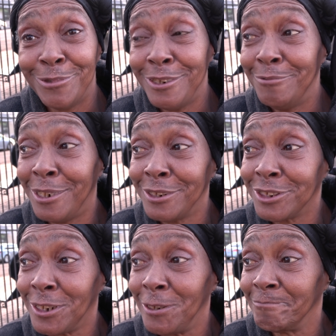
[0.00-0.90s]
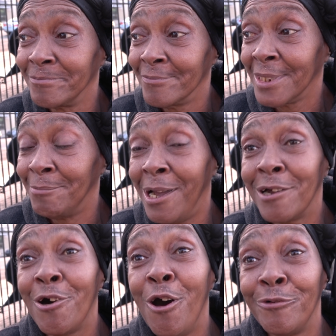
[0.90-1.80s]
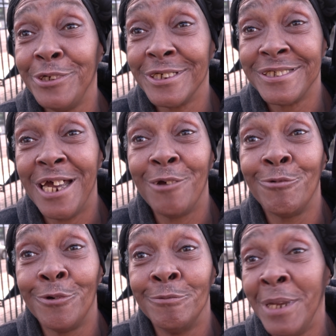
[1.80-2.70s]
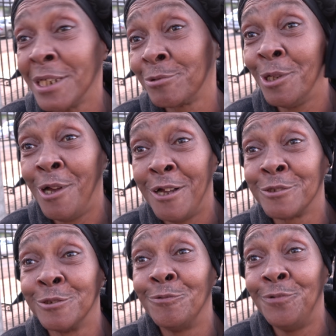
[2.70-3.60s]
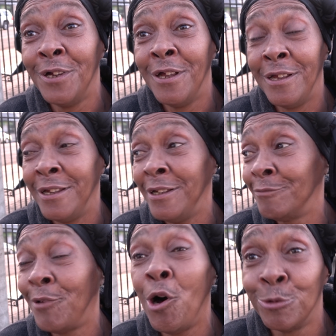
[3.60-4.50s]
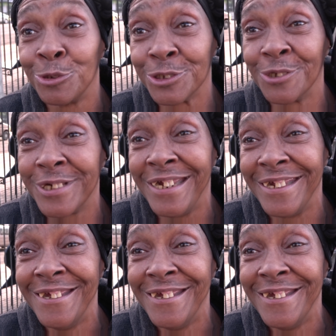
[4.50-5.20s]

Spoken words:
pretty much. My coffee is not Maxwell House and Folgers, okay?